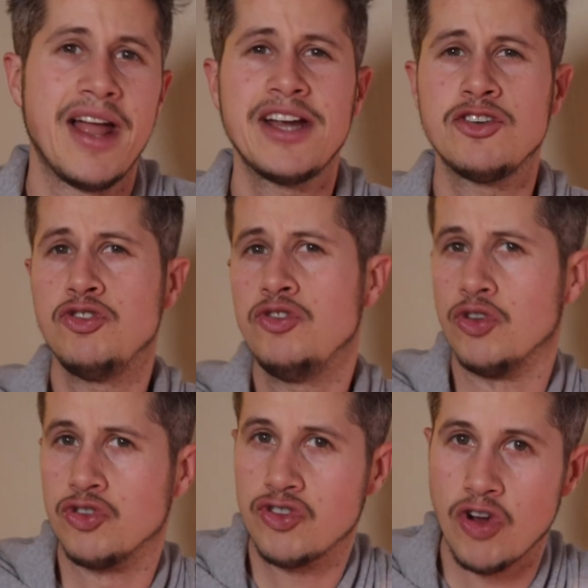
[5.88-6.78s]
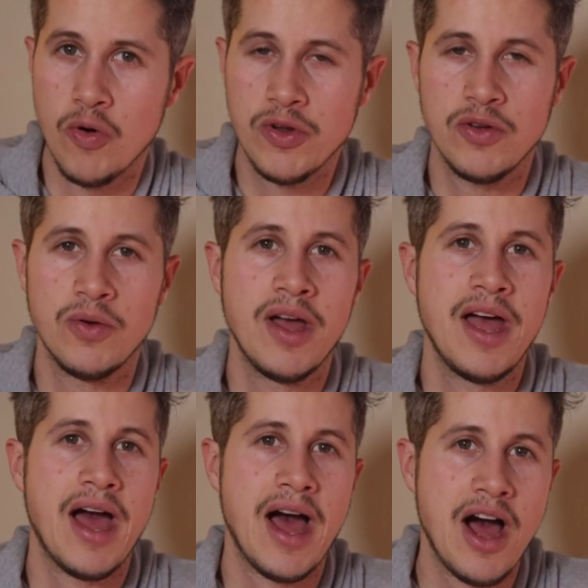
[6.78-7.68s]
like to show you
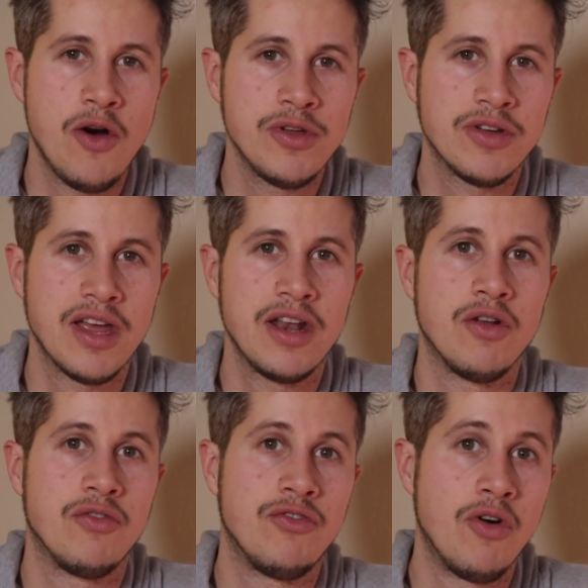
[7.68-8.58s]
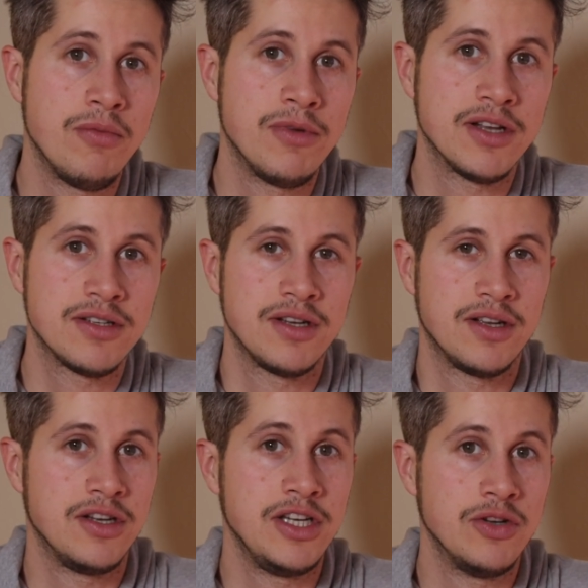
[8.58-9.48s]
how you can format
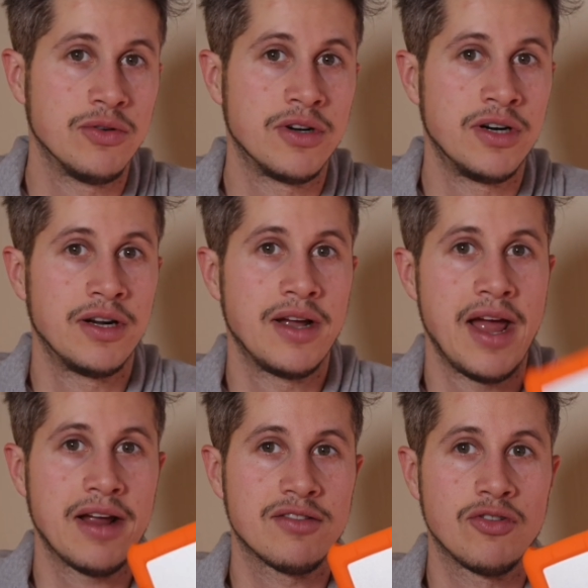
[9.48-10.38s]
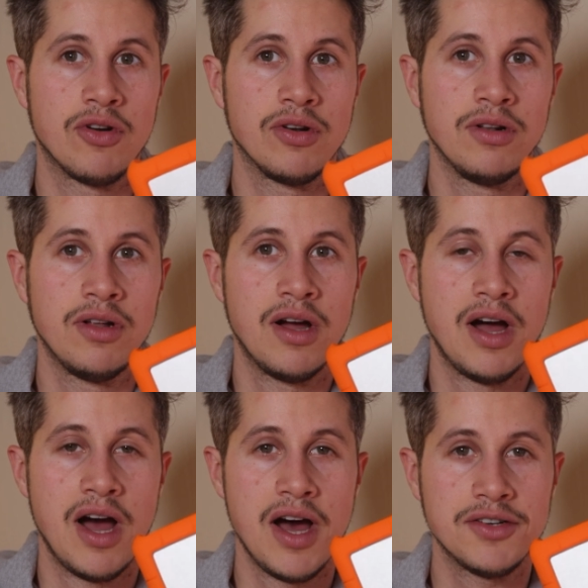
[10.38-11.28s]
your external
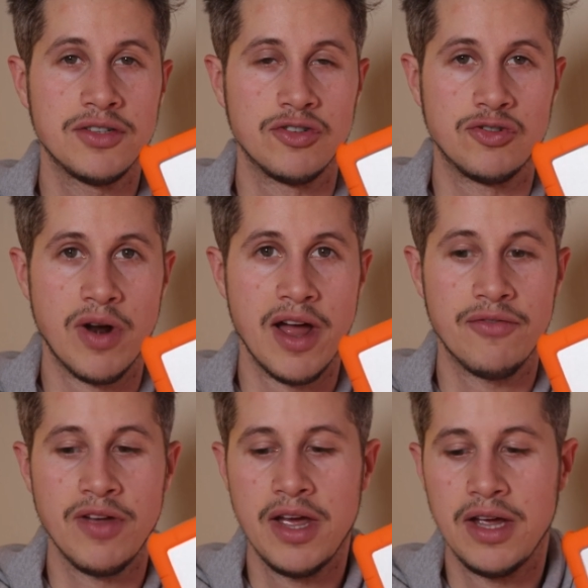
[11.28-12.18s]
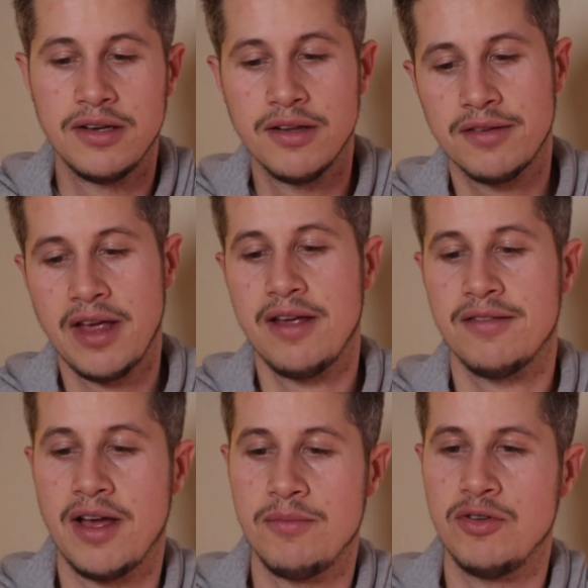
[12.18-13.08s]
hard drive. In this
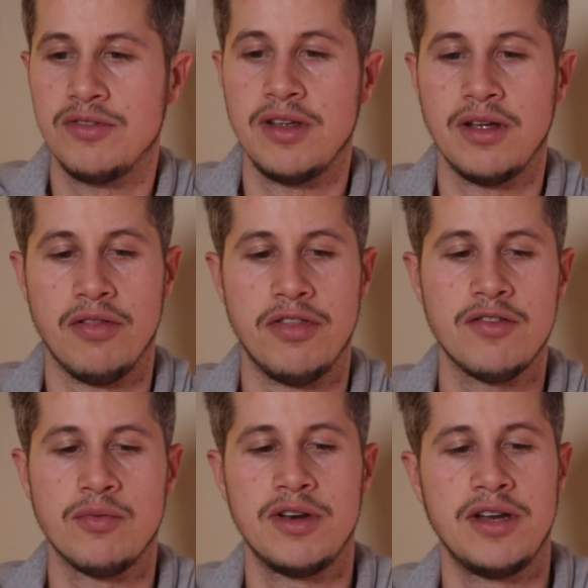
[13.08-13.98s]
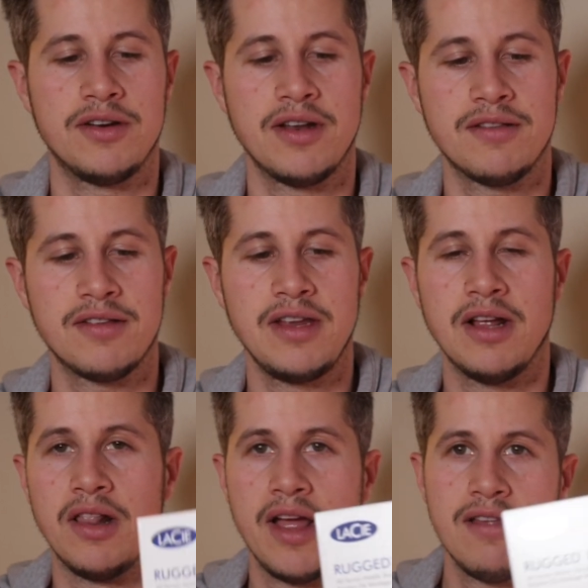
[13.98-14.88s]
case, I'm using this one here. That's the
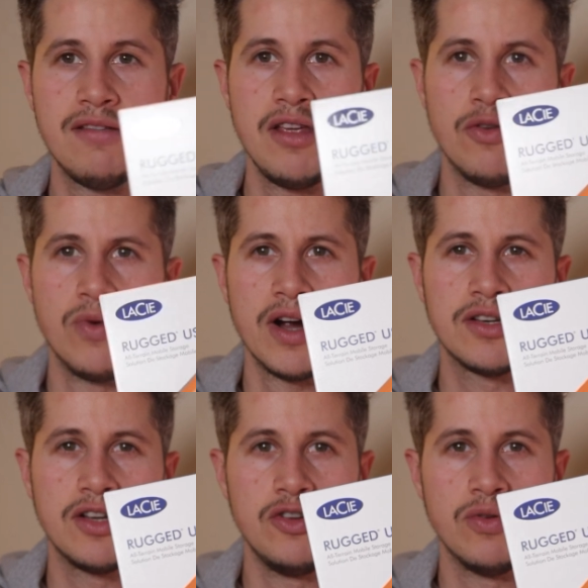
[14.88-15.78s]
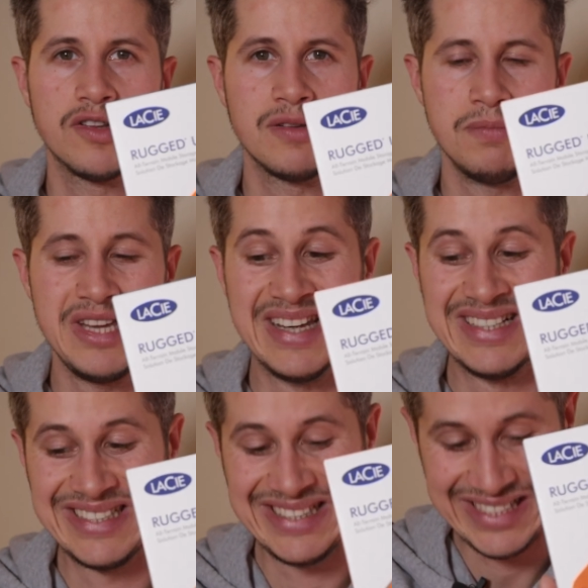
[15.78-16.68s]
LaCie Rugged
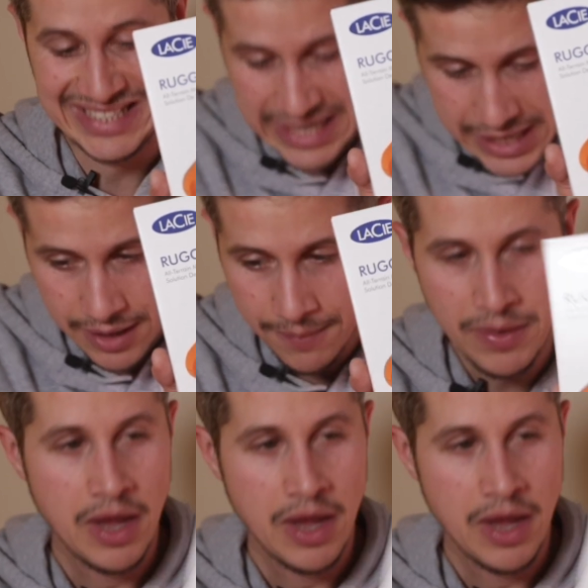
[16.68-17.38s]
USB-C,